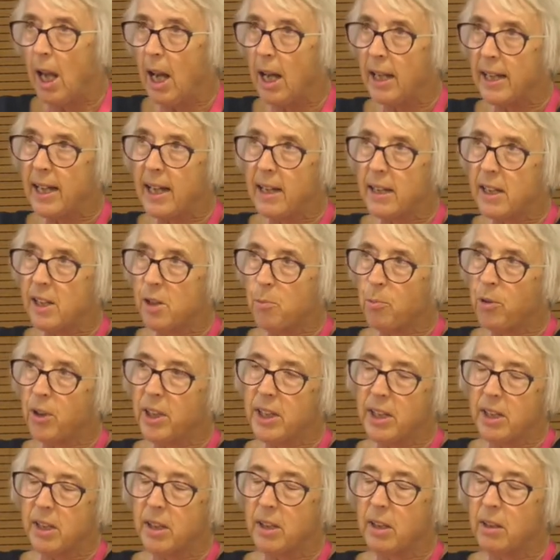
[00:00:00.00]
And at this
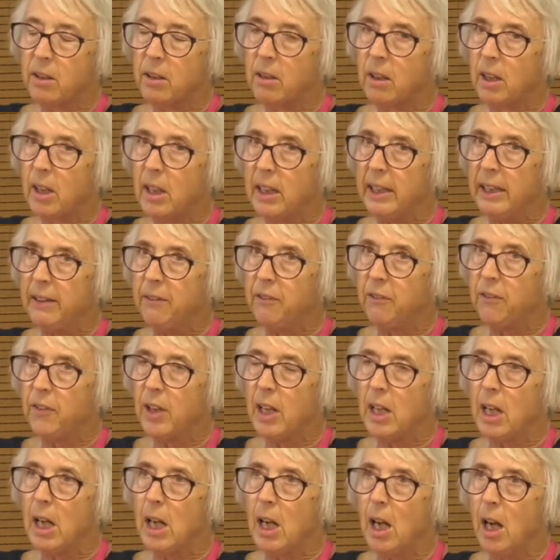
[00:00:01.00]
point in her life,
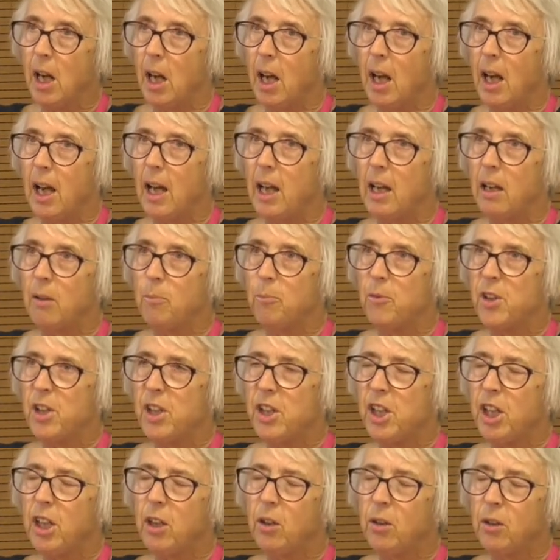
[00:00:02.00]

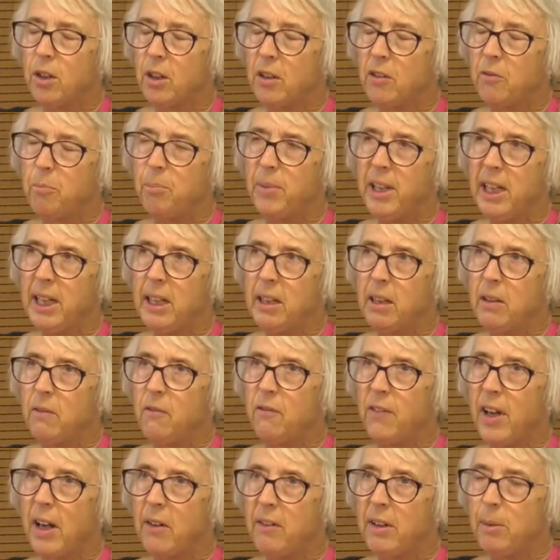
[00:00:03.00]
she could have been
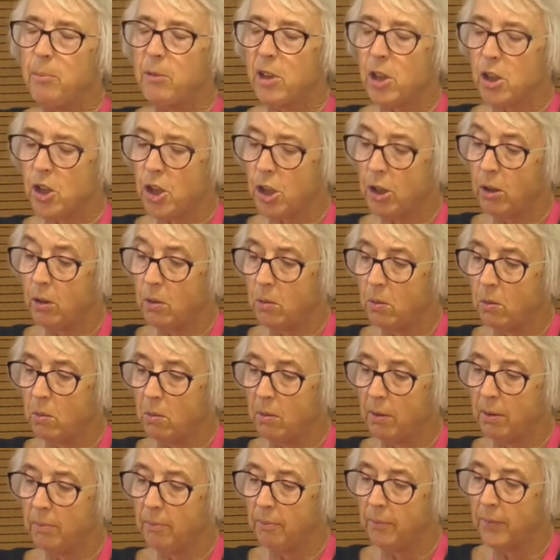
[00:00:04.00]
very much
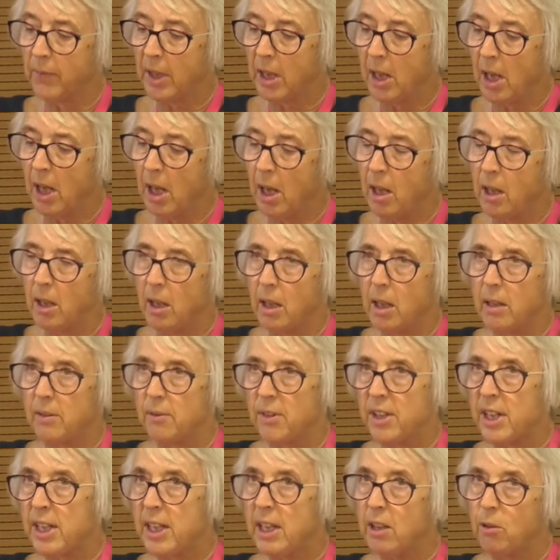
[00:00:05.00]
alone.
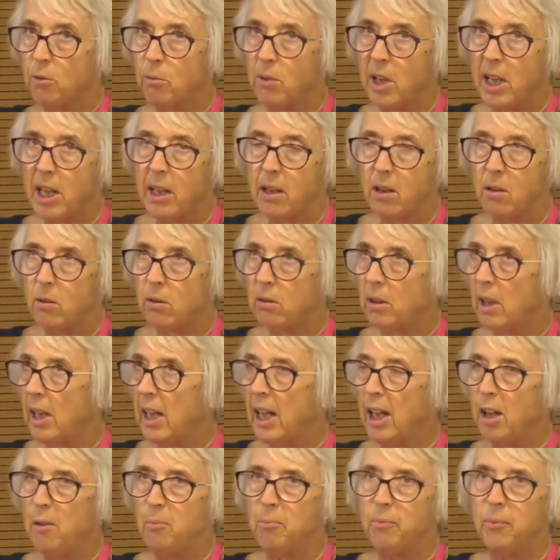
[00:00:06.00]
Sitwell,
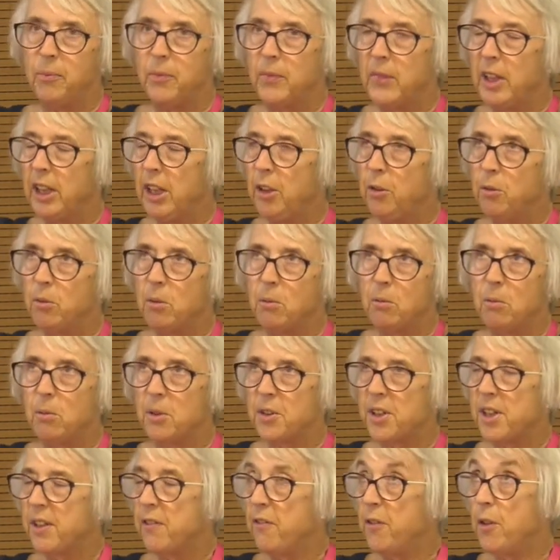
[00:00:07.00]

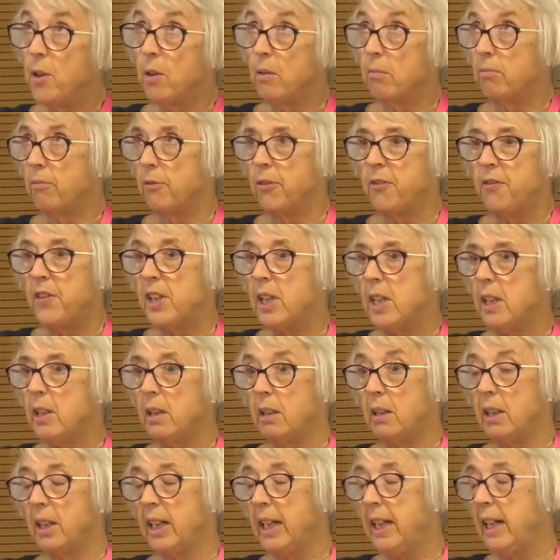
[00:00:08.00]
was, if not
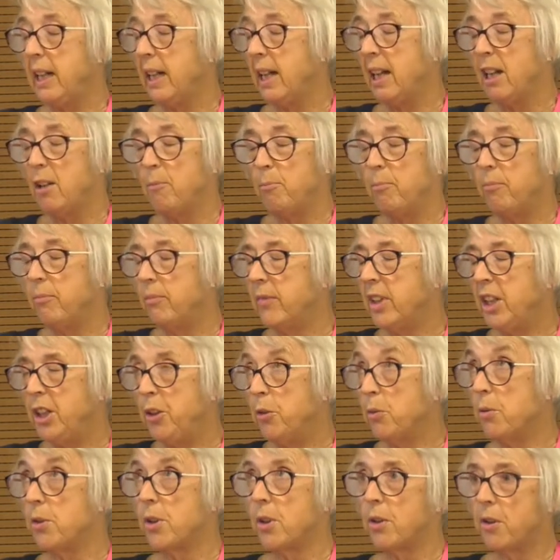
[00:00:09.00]
physically,
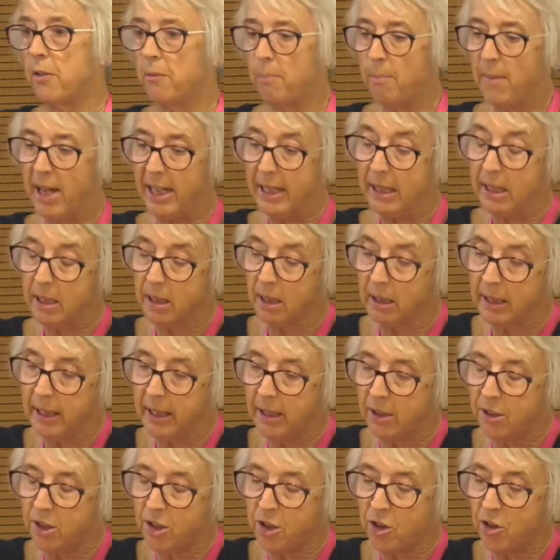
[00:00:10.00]
sort of mentally
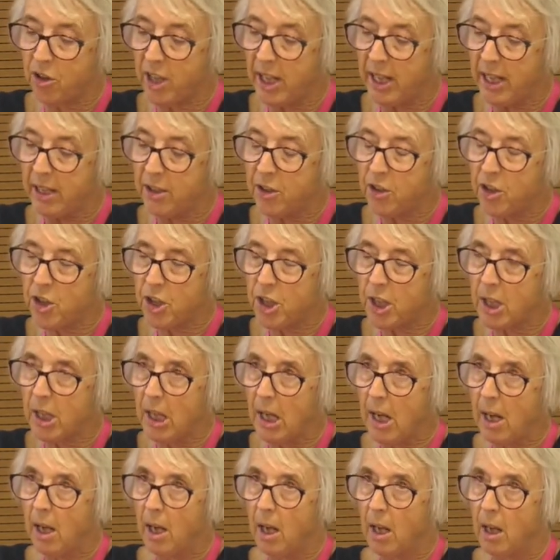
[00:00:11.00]
estranged.
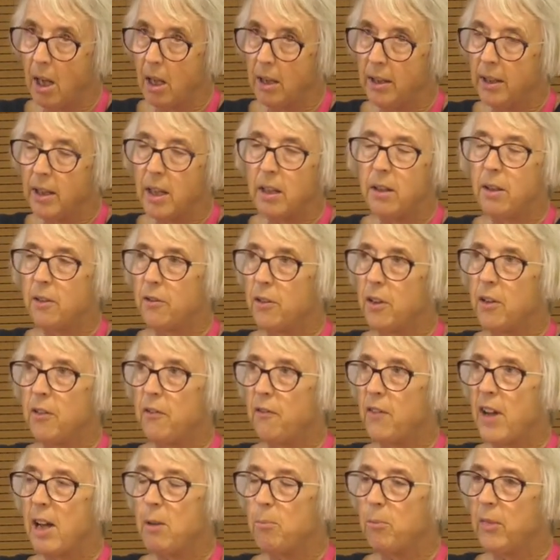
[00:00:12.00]
None of her
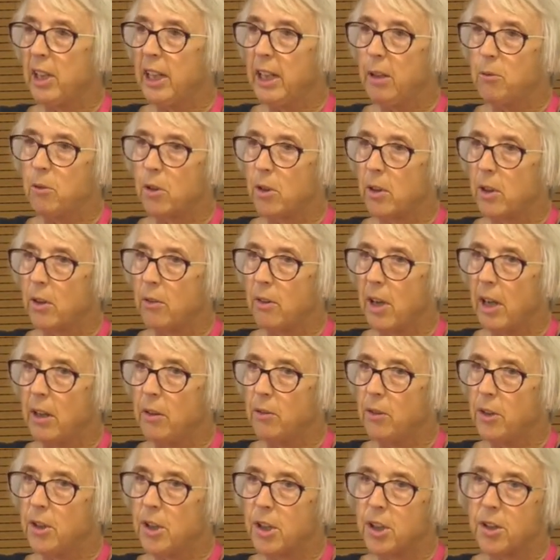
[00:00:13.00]
family were
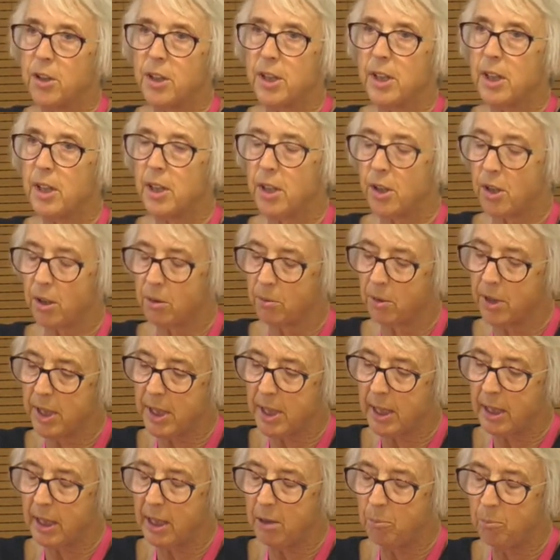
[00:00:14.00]
around. Her sister was
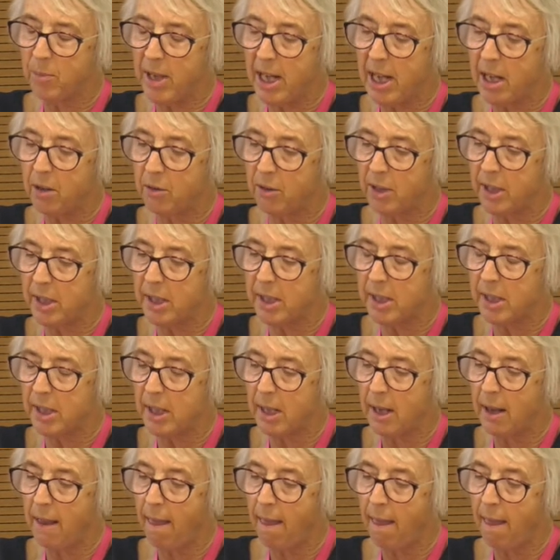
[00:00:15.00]
still in Paris.